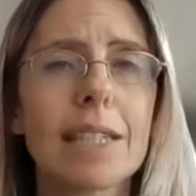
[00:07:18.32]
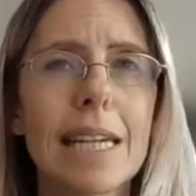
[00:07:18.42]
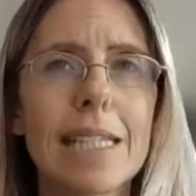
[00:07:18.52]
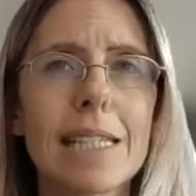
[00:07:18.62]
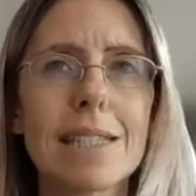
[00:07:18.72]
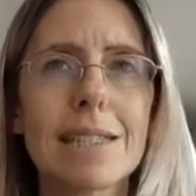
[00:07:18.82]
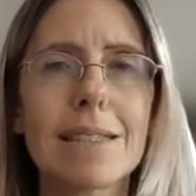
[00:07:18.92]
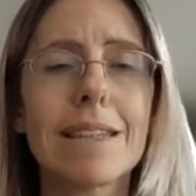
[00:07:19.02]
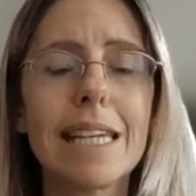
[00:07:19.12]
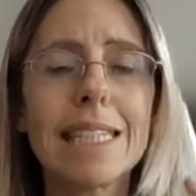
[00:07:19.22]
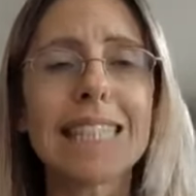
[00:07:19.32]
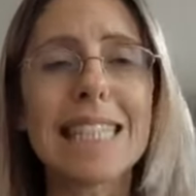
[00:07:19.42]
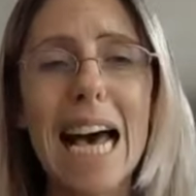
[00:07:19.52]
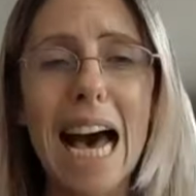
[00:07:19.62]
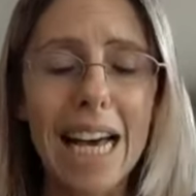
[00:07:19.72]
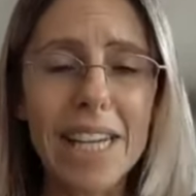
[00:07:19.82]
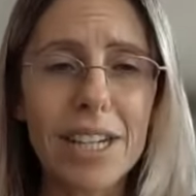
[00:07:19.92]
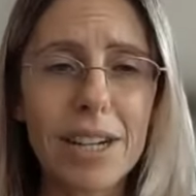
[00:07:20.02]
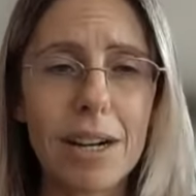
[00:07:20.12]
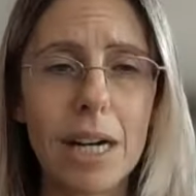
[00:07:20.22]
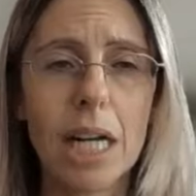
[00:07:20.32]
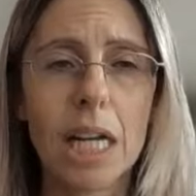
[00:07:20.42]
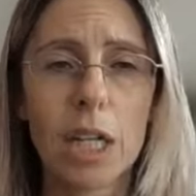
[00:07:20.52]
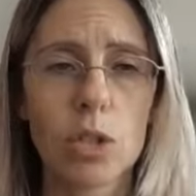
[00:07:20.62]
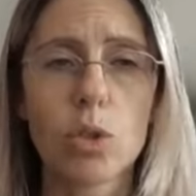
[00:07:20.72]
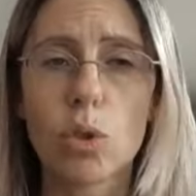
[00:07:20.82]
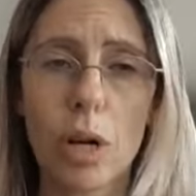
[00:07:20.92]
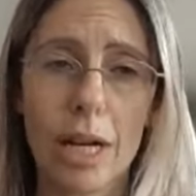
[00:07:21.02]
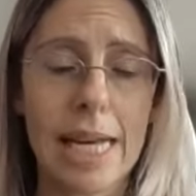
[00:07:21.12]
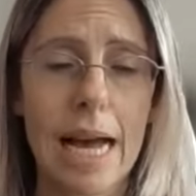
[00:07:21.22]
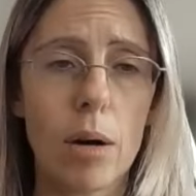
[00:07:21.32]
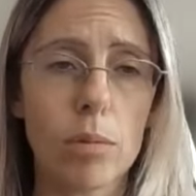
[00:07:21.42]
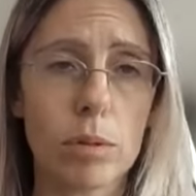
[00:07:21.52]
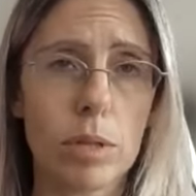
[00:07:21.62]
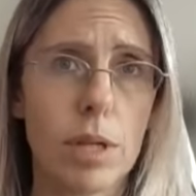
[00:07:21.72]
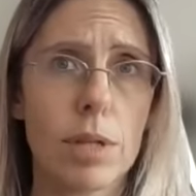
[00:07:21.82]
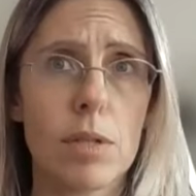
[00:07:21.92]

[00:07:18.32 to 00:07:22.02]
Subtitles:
against the entire Google account.